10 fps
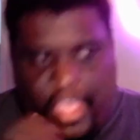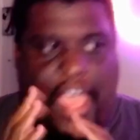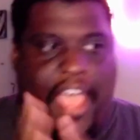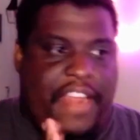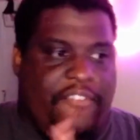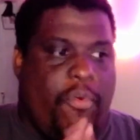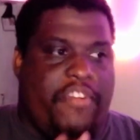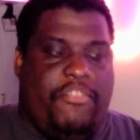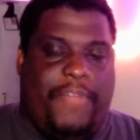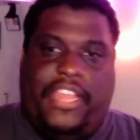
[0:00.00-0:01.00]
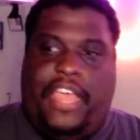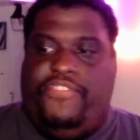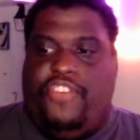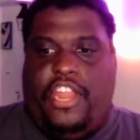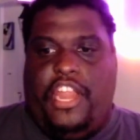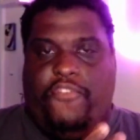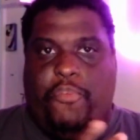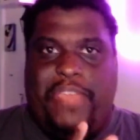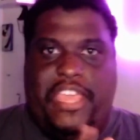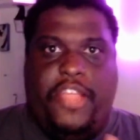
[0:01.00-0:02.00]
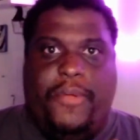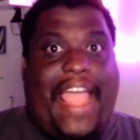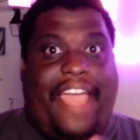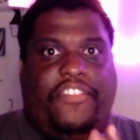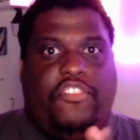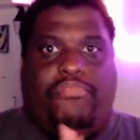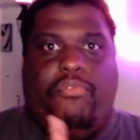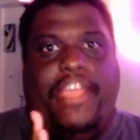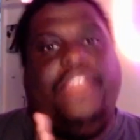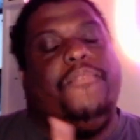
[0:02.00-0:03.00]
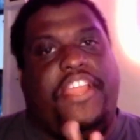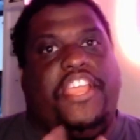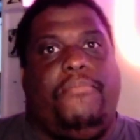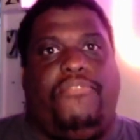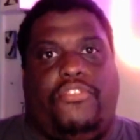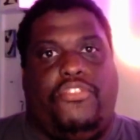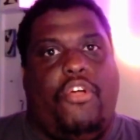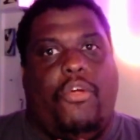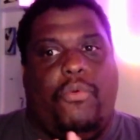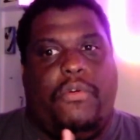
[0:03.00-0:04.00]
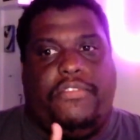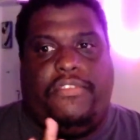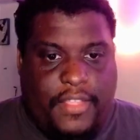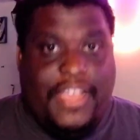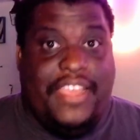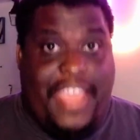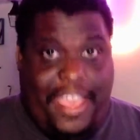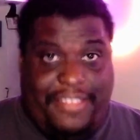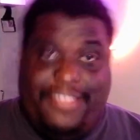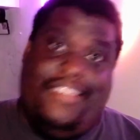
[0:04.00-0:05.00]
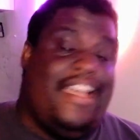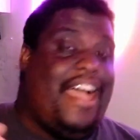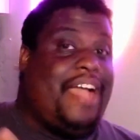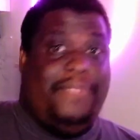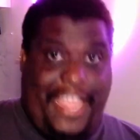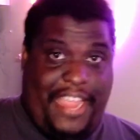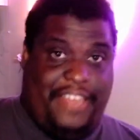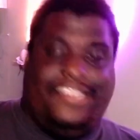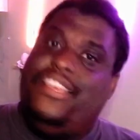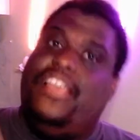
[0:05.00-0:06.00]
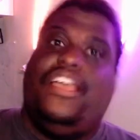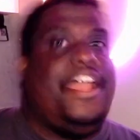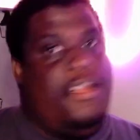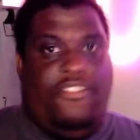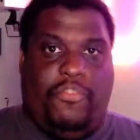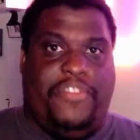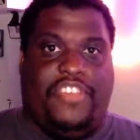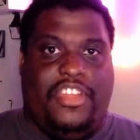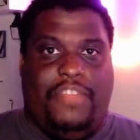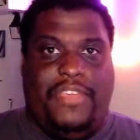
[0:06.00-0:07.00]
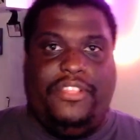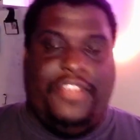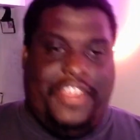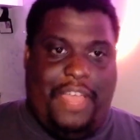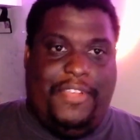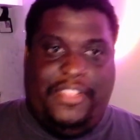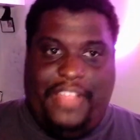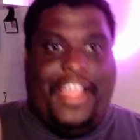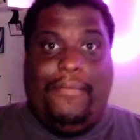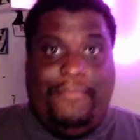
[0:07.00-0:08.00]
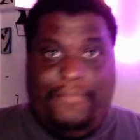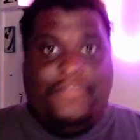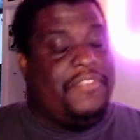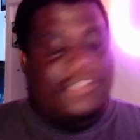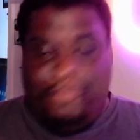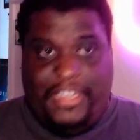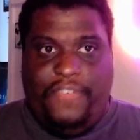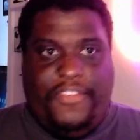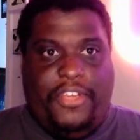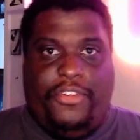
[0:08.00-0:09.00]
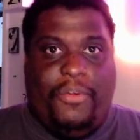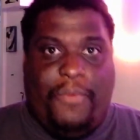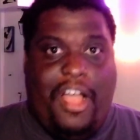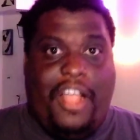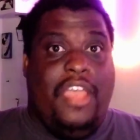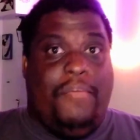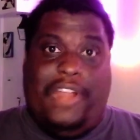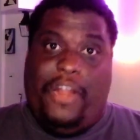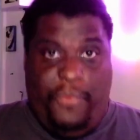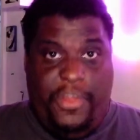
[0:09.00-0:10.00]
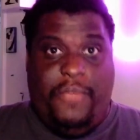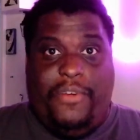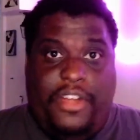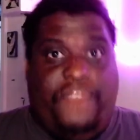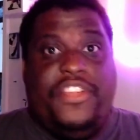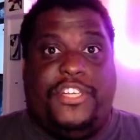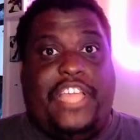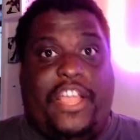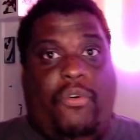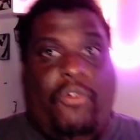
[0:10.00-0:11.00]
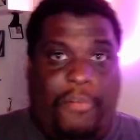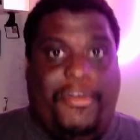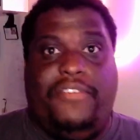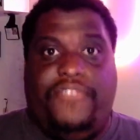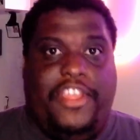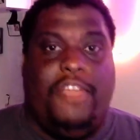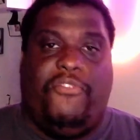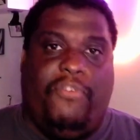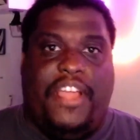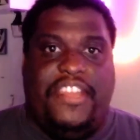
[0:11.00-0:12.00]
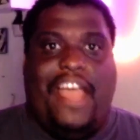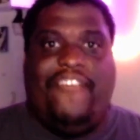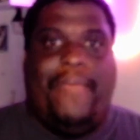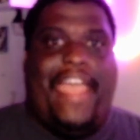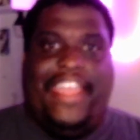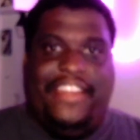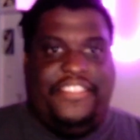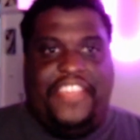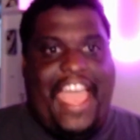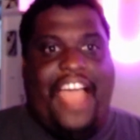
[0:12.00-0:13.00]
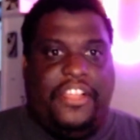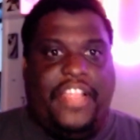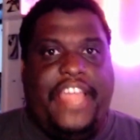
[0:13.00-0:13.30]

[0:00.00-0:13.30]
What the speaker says: I never once in my life thought I'd ever be here at this point when it comes to Star Wars. Yes, I'm late. I know everyone's going to be looking at me like I'm been living under a rock, but I really wanted to finish that Korriban video before I dived back into the Acolyte.